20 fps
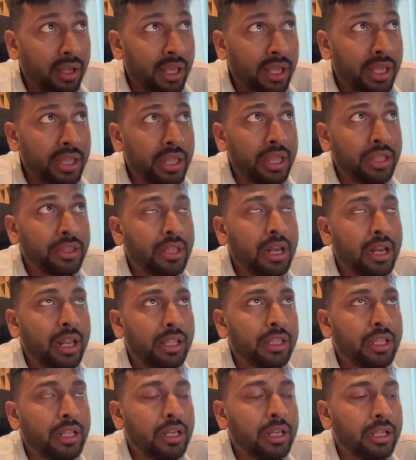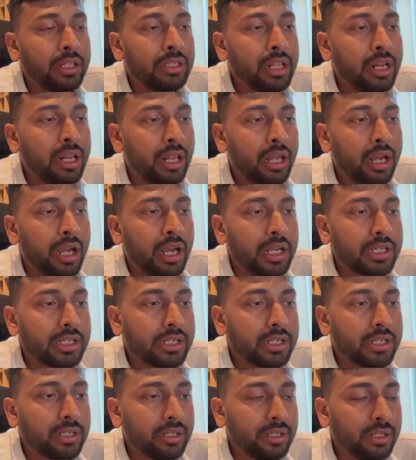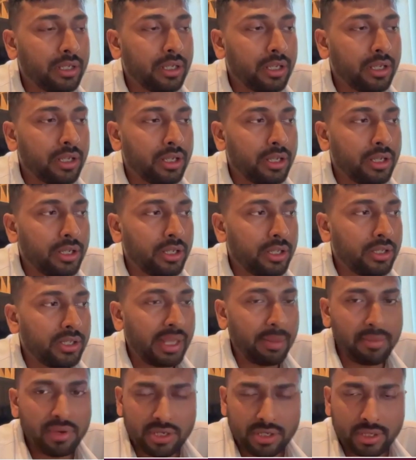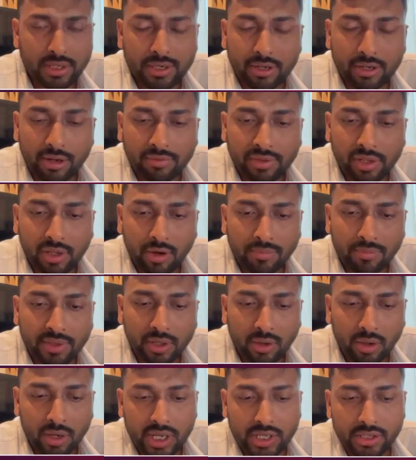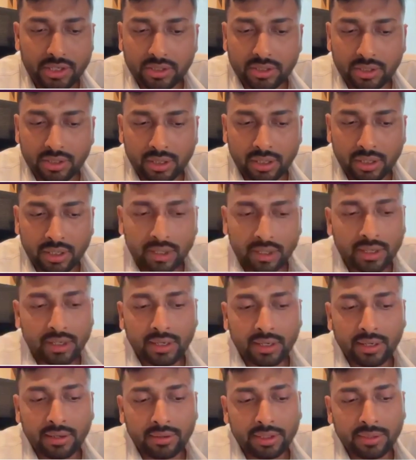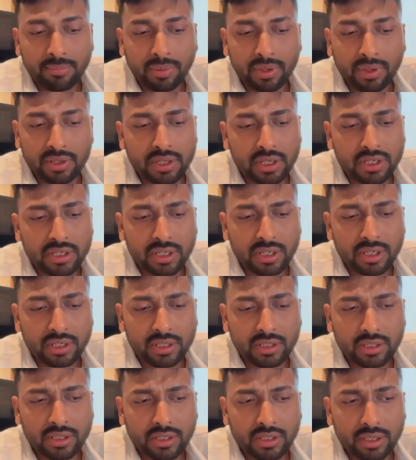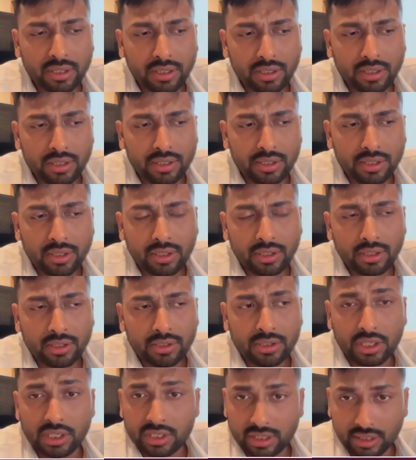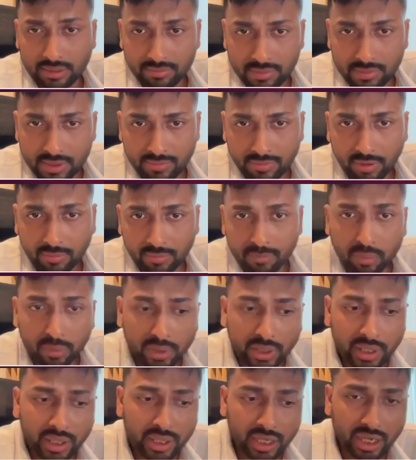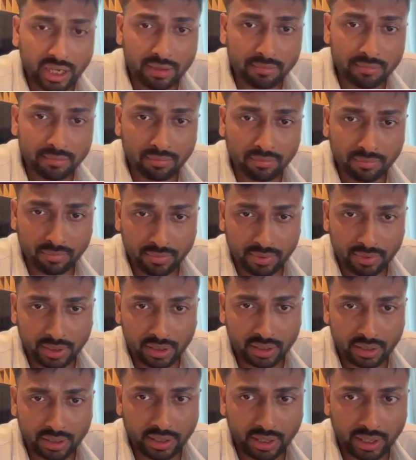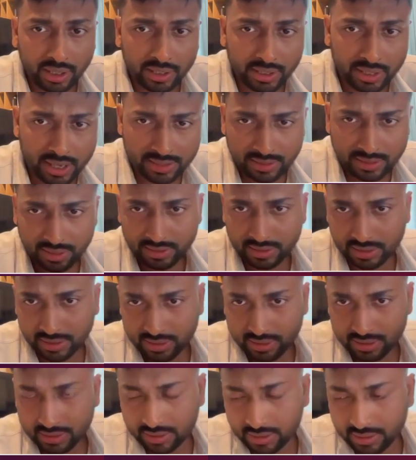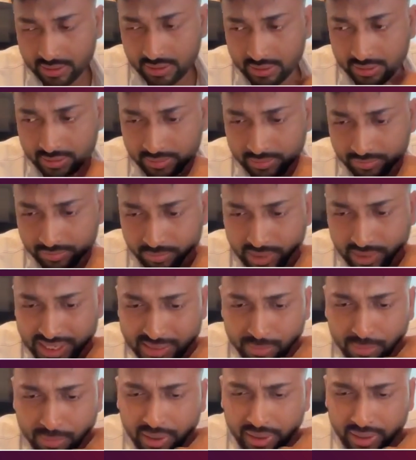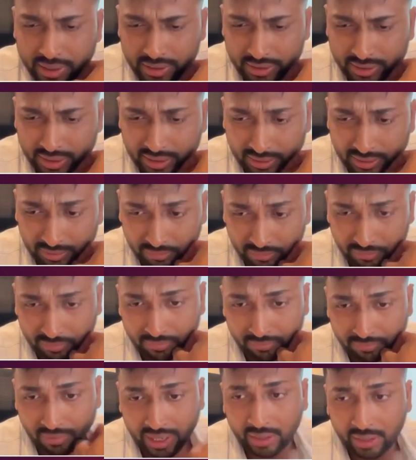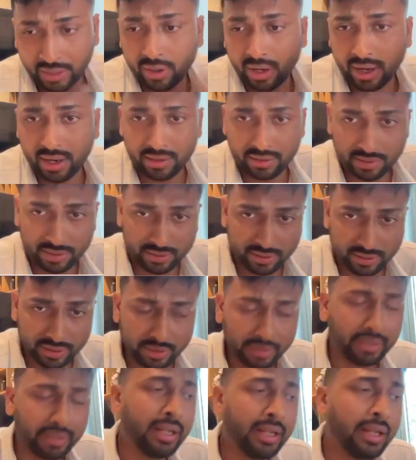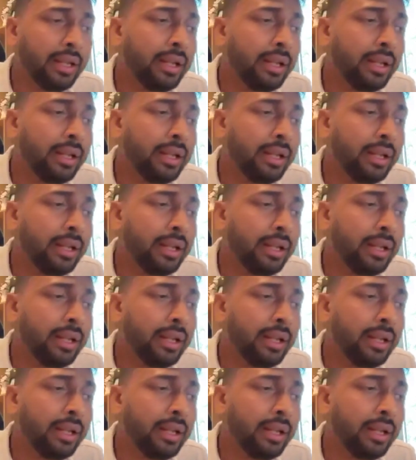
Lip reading: in the last semester of the college, the persistent systems from Pune came as a placement, and then I got hired there.